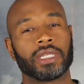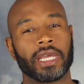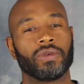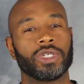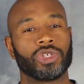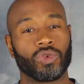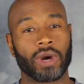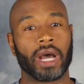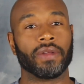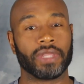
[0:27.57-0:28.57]
language
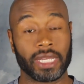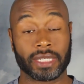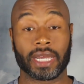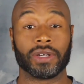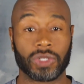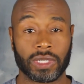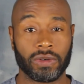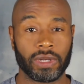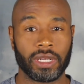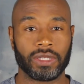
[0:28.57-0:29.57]
throughout the entire
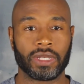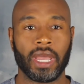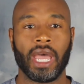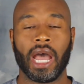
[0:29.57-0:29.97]
series.